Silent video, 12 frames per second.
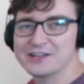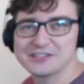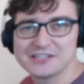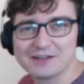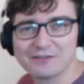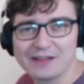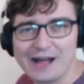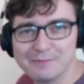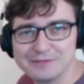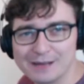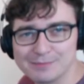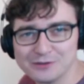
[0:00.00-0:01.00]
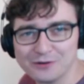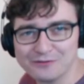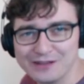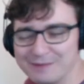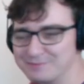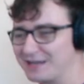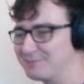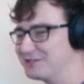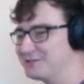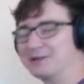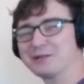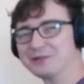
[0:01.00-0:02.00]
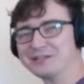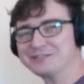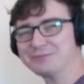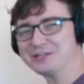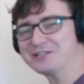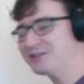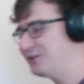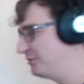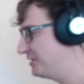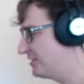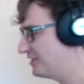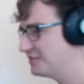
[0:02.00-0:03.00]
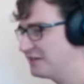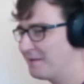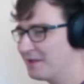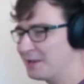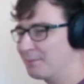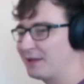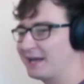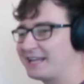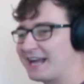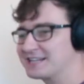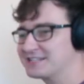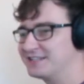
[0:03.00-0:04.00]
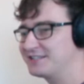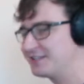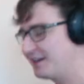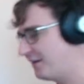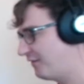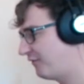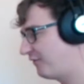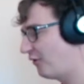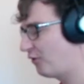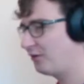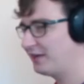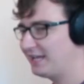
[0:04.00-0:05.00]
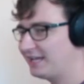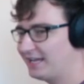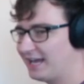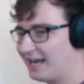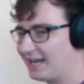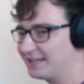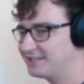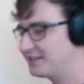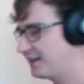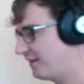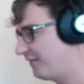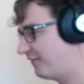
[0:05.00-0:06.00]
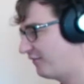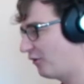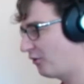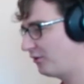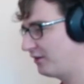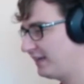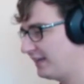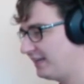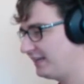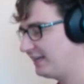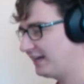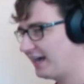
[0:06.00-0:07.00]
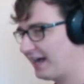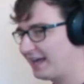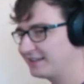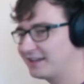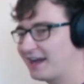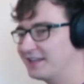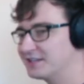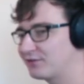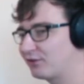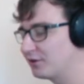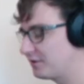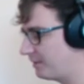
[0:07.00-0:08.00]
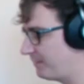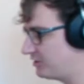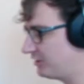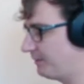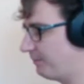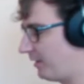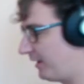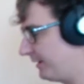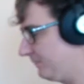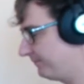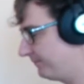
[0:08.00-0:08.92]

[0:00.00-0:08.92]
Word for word: This is a flam tap, it's not a flam tap, it doesn't matter what it's, what it's called, it's just you're playing an accent, four E and, four E and, and it's followed immediately by